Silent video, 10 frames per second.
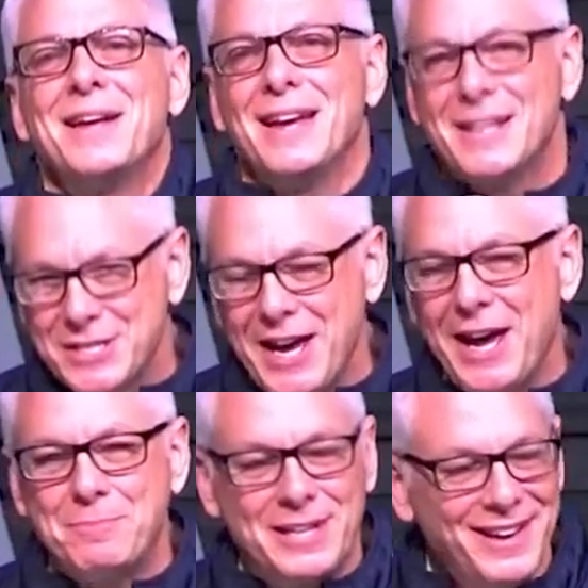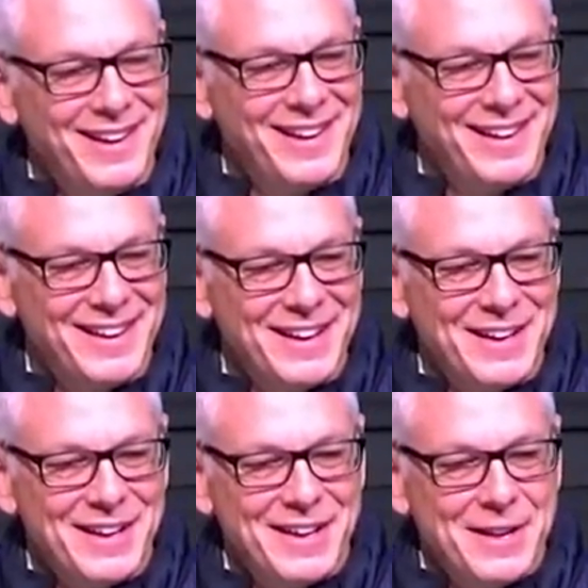Except
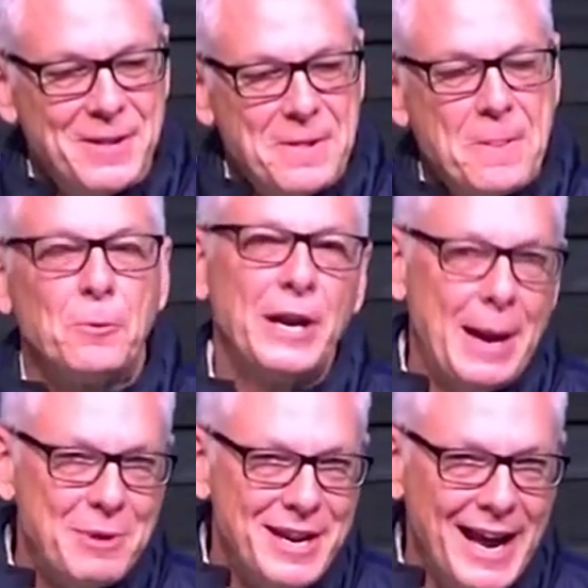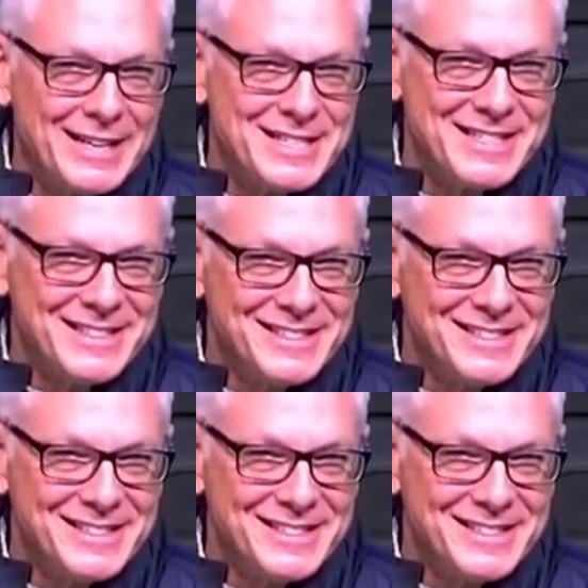what happened next.